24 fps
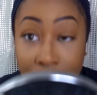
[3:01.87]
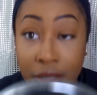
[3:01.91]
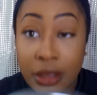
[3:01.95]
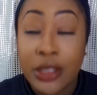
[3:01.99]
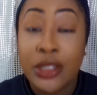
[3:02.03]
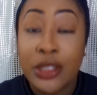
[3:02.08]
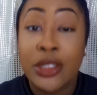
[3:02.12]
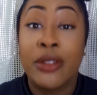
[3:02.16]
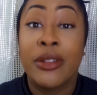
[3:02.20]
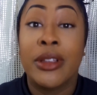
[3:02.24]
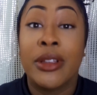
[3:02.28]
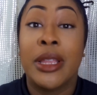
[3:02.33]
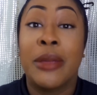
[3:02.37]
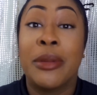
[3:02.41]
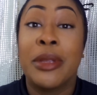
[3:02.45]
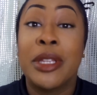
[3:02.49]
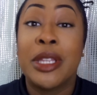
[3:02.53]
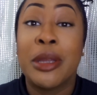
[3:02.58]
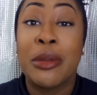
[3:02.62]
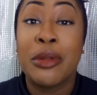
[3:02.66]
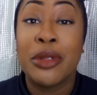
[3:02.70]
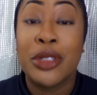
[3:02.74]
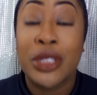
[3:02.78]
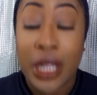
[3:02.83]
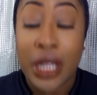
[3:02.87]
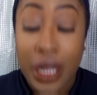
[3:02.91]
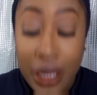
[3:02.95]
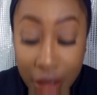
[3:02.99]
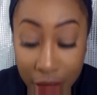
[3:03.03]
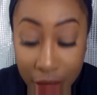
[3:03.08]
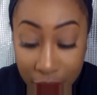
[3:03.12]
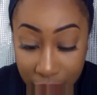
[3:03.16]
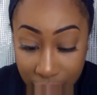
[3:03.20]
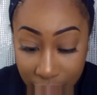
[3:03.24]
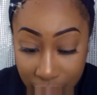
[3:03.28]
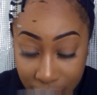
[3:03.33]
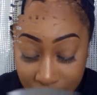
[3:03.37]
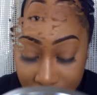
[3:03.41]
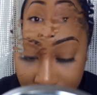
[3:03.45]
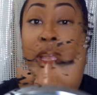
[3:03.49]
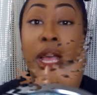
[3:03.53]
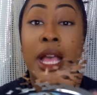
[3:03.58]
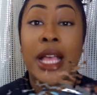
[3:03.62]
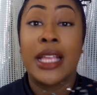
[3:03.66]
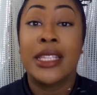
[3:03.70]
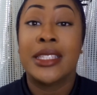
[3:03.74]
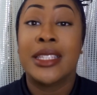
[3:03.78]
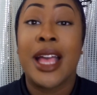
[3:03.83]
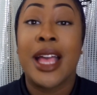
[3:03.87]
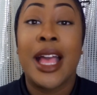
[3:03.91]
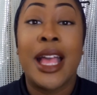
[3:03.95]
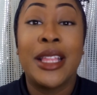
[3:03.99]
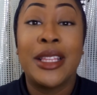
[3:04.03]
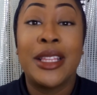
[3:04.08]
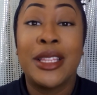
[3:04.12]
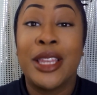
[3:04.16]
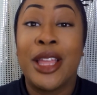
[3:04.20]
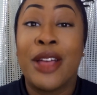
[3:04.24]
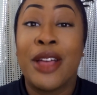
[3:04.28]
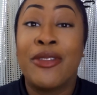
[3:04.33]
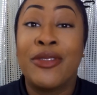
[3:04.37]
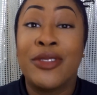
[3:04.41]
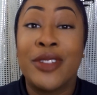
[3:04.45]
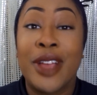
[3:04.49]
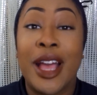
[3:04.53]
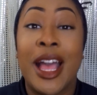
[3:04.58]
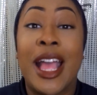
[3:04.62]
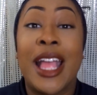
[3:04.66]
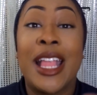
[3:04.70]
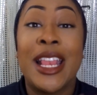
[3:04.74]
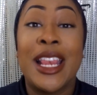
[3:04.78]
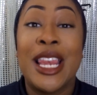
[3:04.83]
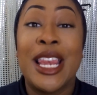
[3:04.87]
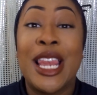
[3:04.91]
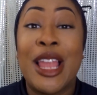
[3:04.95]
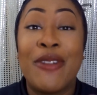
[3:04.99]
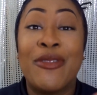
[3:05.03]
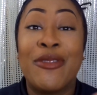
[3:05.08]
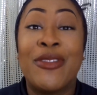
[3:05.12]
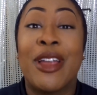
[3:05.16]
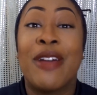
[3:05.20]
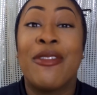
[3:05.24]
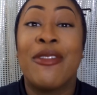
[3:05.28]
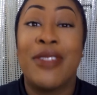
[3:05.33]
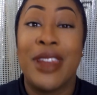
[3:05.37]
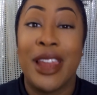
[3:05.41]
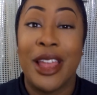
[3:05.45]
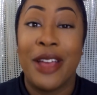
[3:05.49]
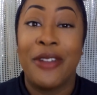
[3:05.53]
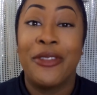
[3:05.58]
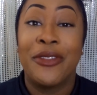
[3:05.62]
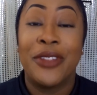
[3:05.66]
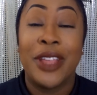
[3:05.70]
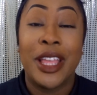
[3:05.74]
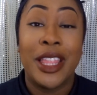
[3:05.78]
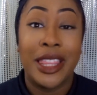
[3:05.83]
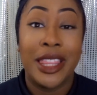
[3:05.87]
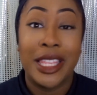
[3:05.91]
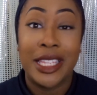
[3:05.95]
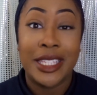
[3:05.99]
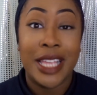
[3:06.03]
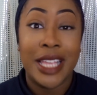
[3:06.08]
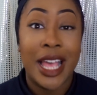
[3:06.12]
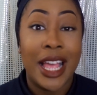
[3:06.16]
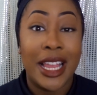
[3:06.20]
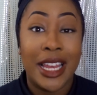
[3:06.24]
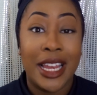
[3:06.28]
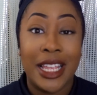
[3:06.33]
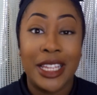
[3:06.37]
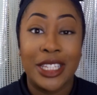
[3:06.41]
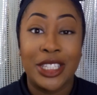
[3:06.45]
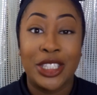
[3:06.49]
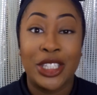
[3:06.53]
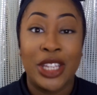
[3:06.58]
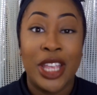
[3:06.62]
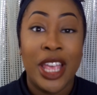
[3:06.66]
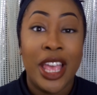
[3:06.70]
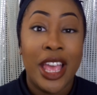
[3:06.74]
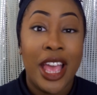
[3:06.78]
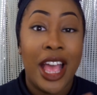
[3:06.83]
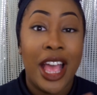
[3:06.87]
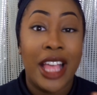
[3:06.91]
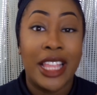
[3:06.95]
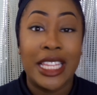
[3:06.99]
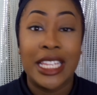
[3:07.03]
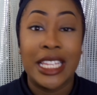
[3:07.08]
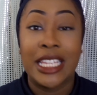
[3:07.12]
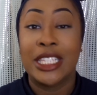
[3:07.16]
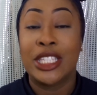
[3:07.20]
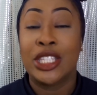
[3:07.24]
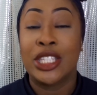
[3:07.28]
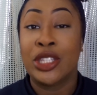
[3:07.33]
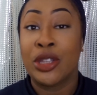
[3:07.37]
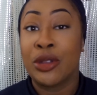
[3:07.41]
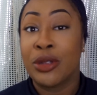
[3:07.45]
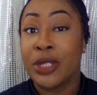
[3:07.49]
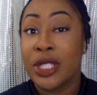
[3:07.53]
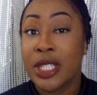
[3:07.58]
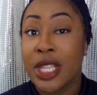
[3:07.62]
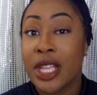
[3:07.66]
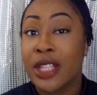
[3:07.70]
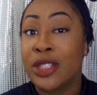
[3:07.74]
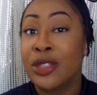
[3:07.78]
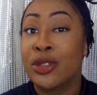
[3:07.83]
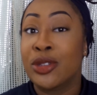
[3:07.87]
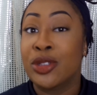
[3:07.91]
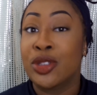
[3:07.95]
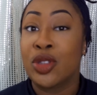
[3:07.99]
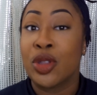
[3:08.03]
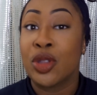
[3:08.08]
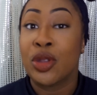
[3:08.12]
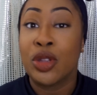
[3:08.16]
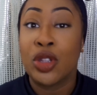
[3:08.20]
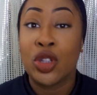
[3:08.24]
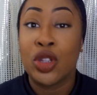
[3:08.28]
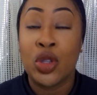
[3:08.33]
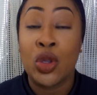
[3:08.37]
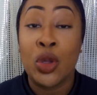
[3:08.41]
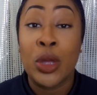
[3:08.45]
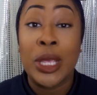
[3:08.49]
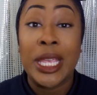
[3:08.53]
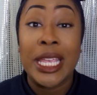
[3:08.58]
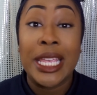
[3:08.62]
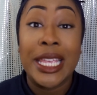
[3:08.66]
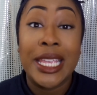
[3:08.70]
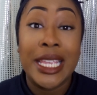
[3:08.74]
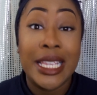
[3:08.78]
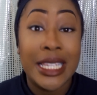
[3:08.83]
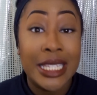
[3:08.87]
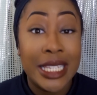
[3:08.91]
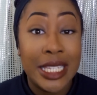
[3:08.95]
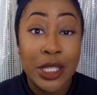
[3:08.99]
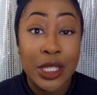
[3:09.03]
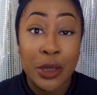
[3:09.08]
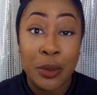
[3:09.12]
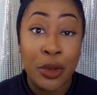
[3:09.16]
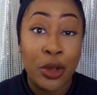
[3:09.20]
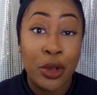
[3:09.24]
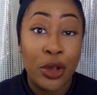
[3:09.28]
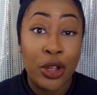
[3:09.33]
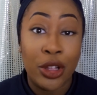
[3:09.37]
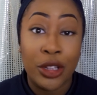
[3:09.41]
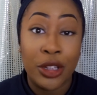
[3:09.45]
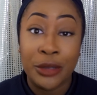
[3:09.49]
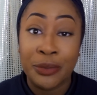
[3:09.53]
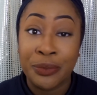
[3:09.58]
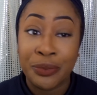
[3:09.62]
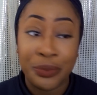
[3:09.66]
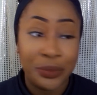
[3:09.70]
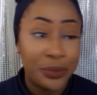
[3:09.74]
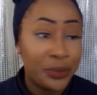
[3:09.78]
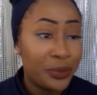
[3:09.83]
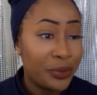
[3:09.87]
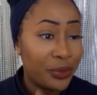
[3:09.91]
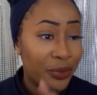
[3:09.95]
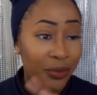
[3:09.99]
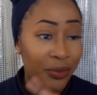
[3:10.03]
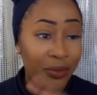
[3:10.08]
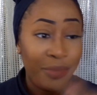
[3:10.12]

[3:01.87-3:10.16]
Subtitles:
Sorry, let me double check. No guys, I love this eyelash. I think it's so subtle, so cute, easy to put on.